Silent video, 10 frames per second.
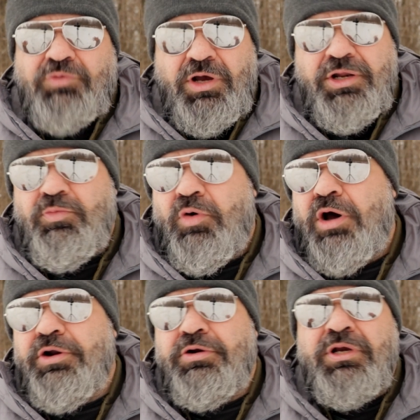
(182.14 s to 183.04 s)
running
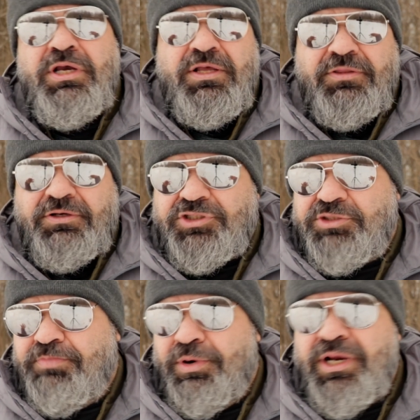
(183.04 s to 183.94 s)
water, there's
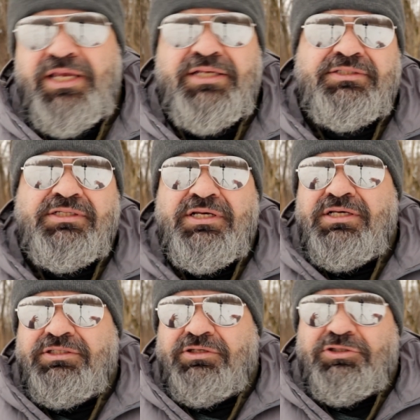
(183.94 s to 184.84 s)
springs,
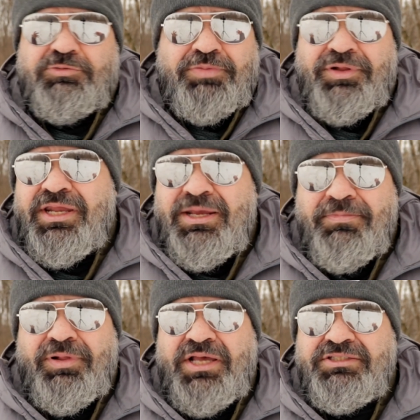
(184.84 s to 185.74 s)
so there's plenty of
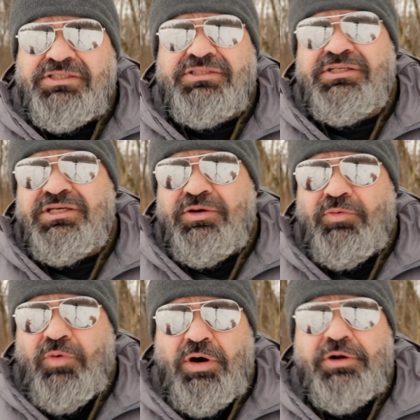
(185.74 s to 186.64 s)
places to get
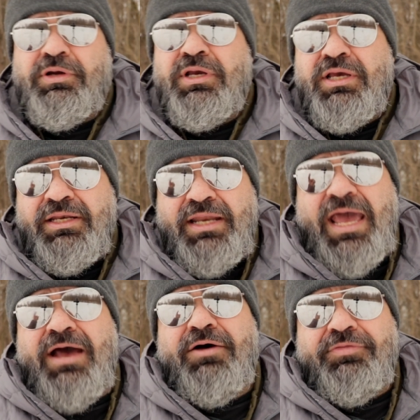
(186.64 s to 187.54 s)
water.
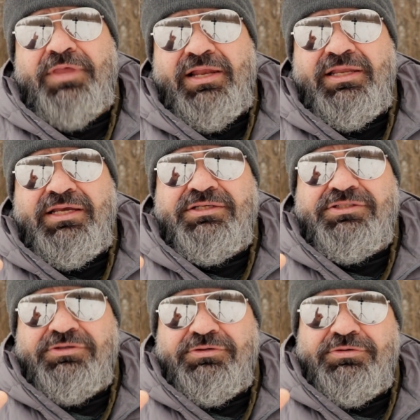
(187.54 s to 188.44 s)
Now that leads
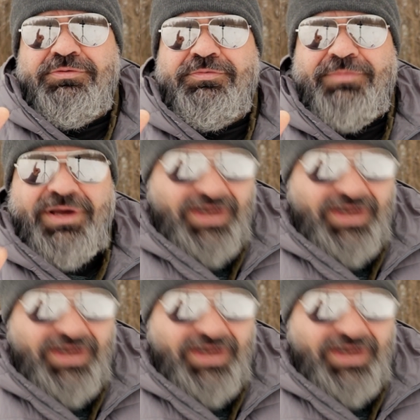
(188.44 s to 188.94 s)
to my